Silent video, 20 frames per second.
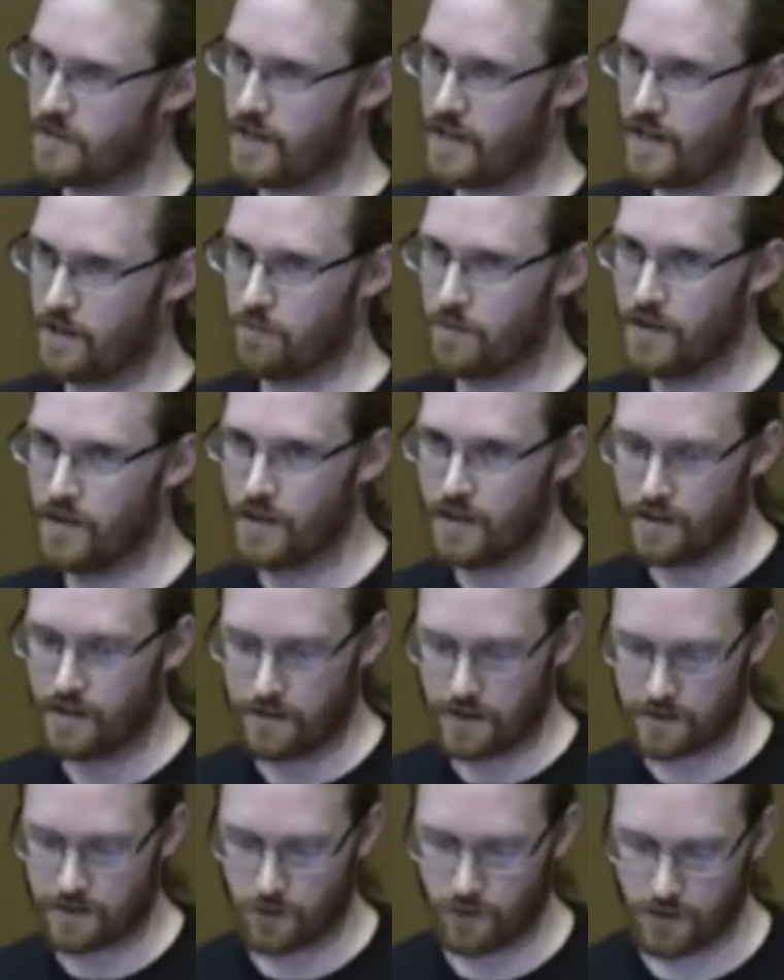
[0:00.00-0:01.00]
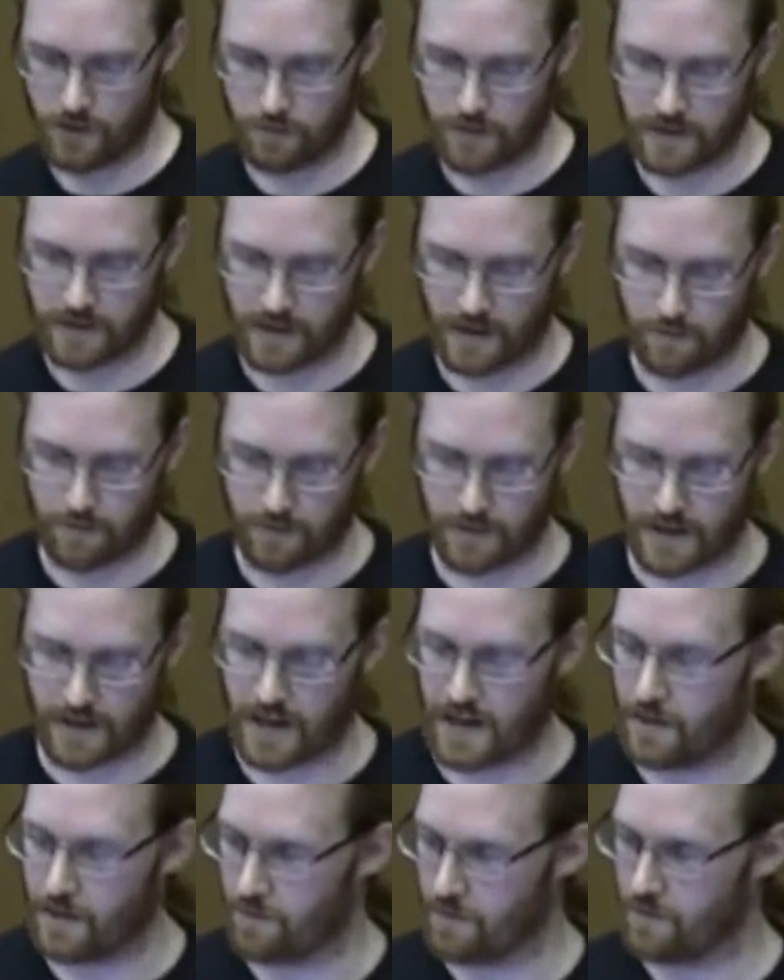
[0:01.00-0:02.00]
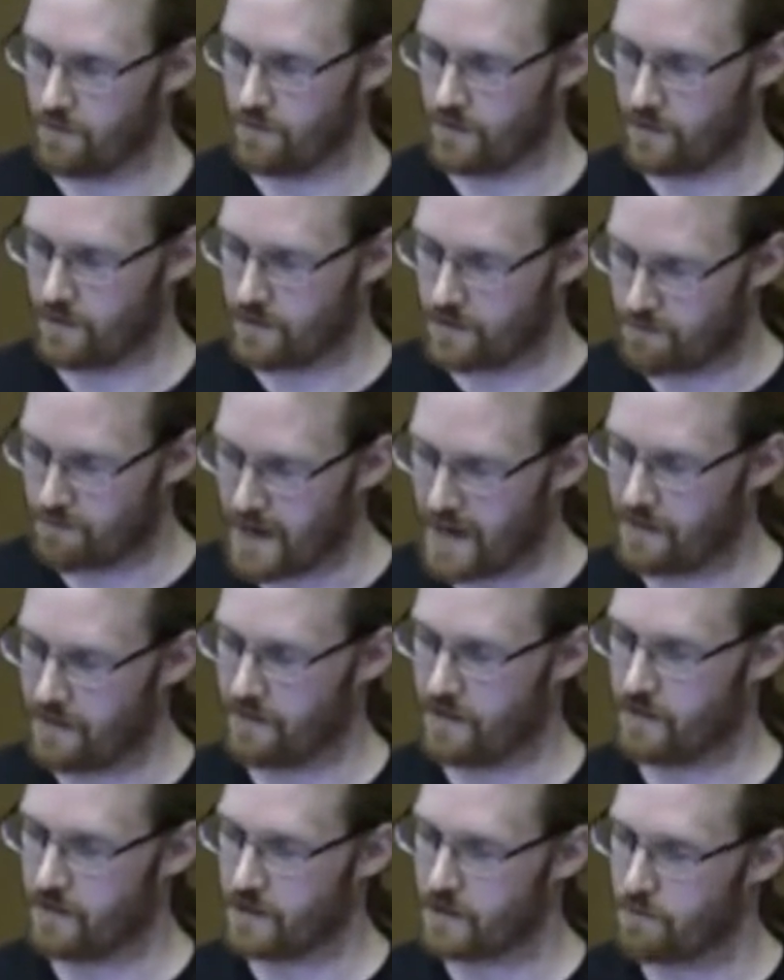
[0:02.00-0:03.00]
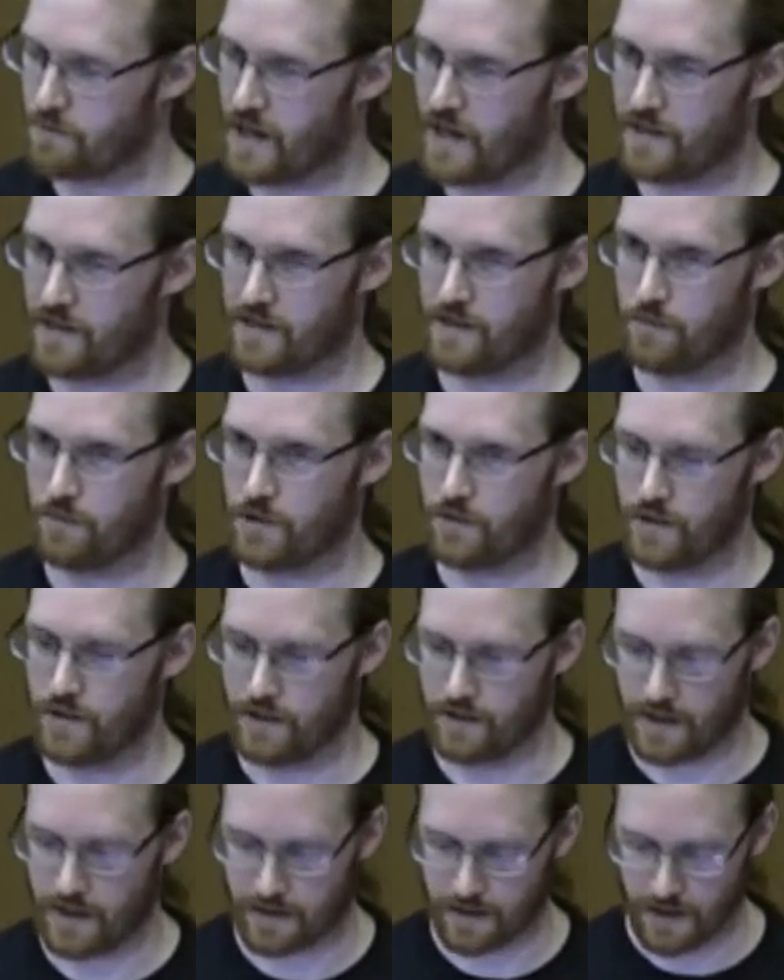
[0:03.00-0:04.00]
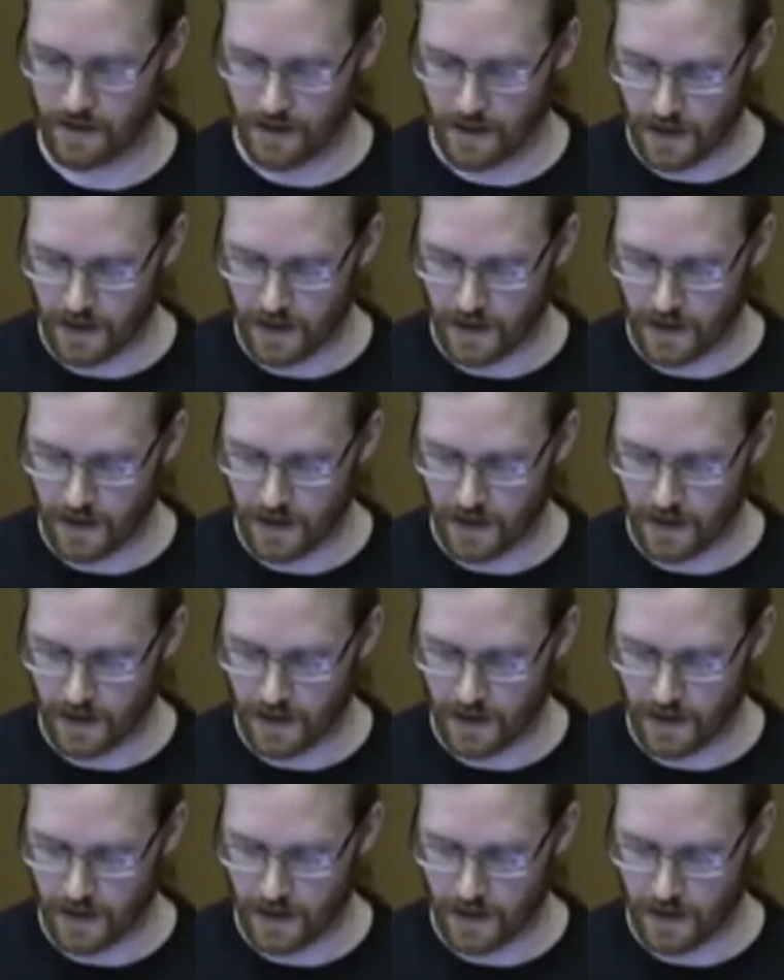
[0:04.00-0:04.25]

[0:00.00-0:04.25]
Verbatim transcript: time, there's going to be some time span that is passing between that.